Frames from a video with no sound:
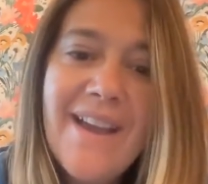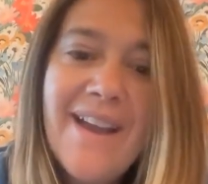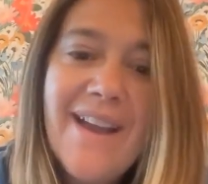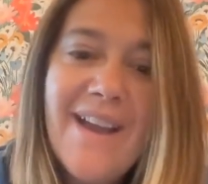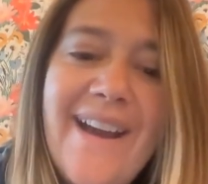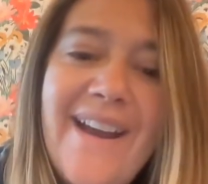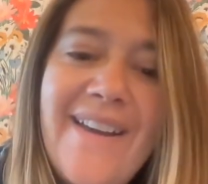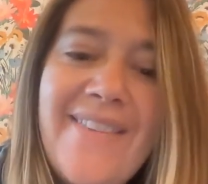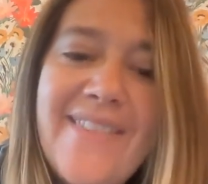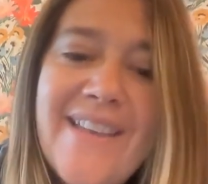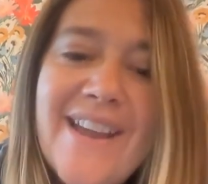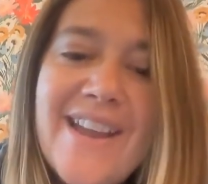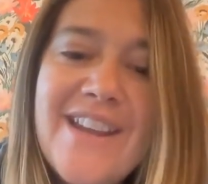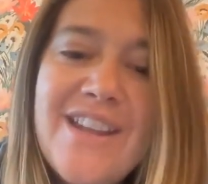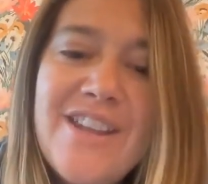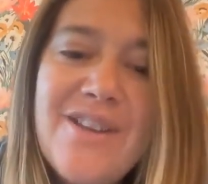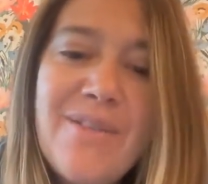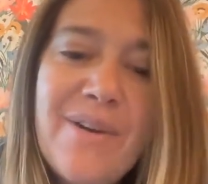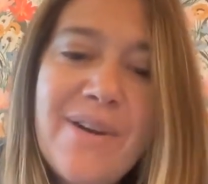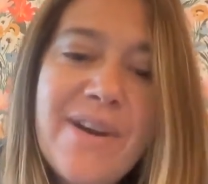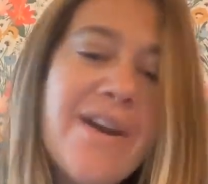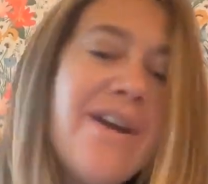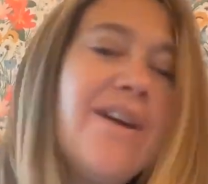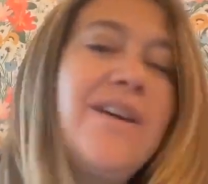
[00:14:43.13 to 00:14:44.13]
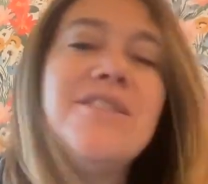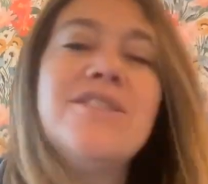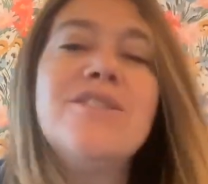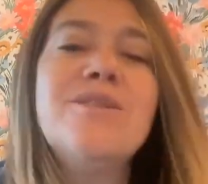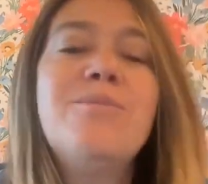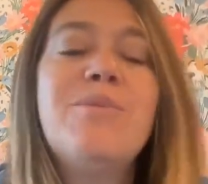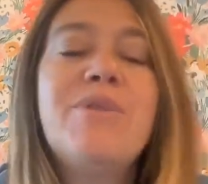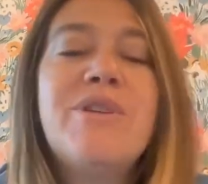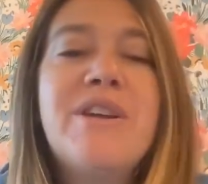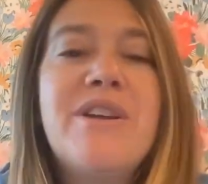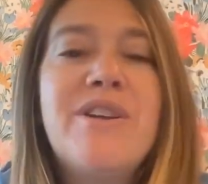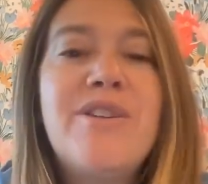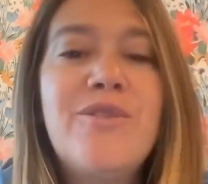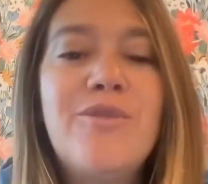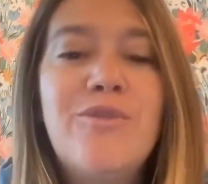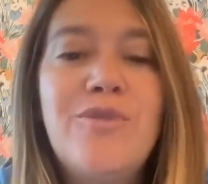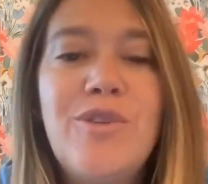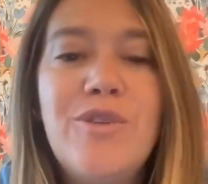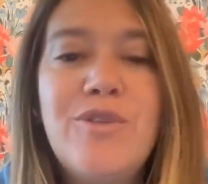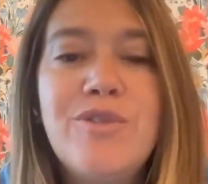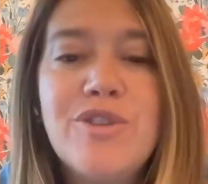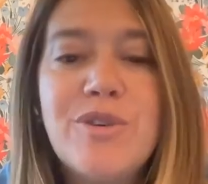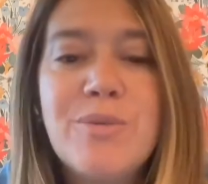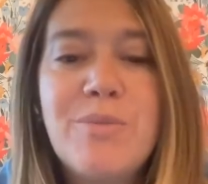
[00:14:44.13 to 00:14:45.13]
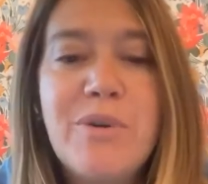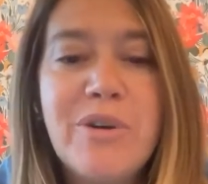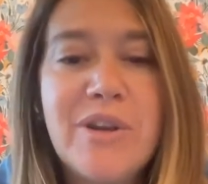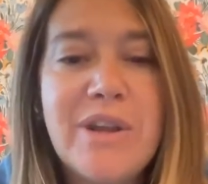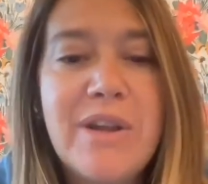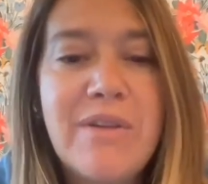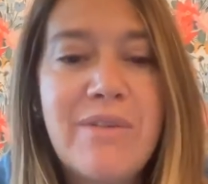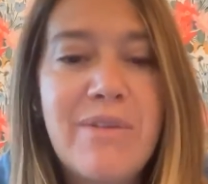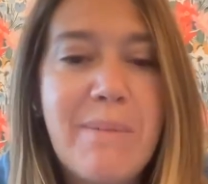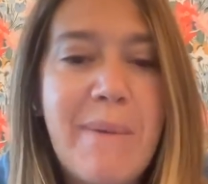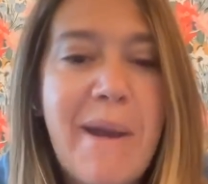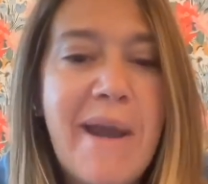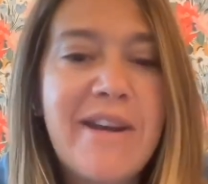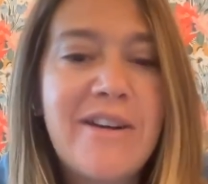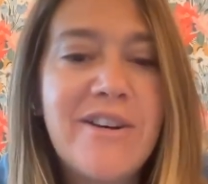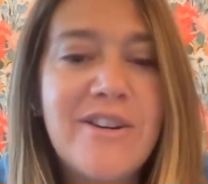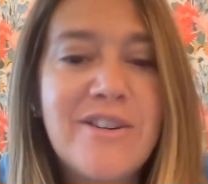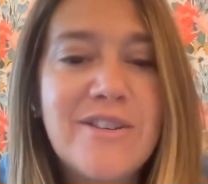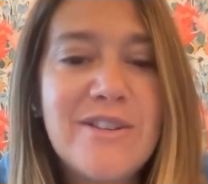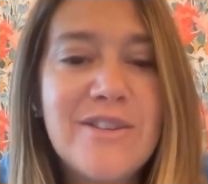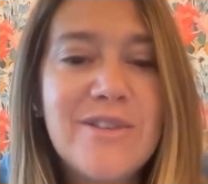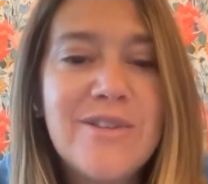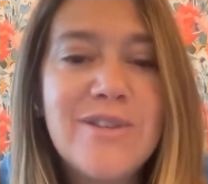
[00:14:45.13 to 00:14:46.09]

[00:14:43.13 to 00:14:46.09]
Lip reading: And then you want to also put in future booking reminders.